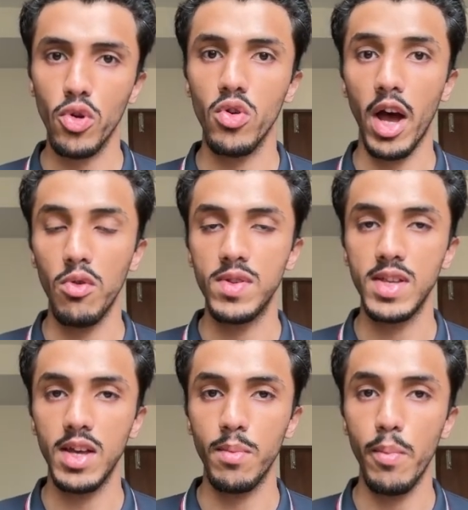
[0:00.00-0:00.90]
I would
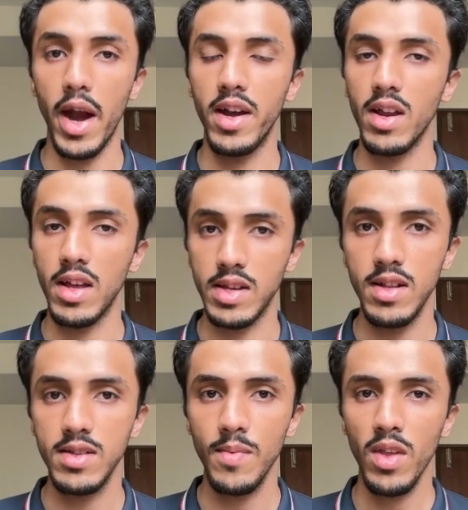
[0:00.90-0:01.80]
say, better
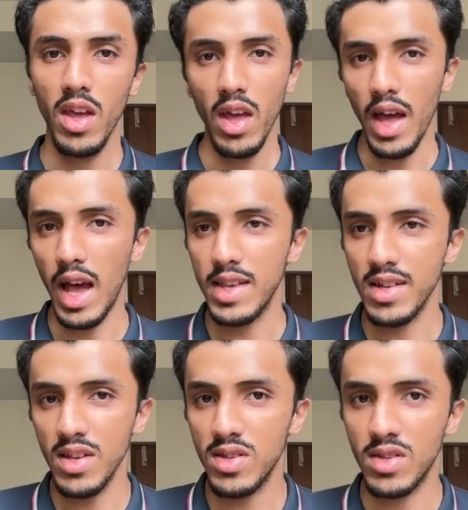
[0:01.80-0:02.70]
results, as it
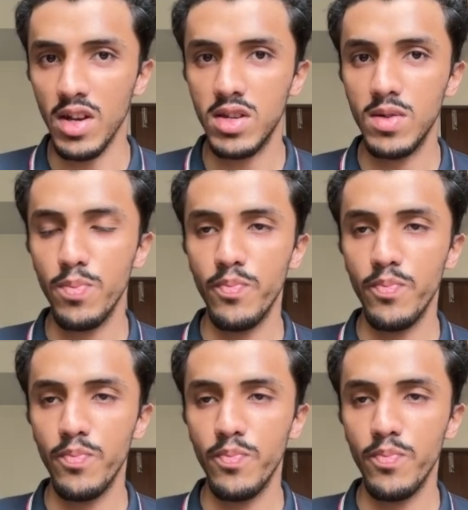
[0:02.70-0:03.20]
is just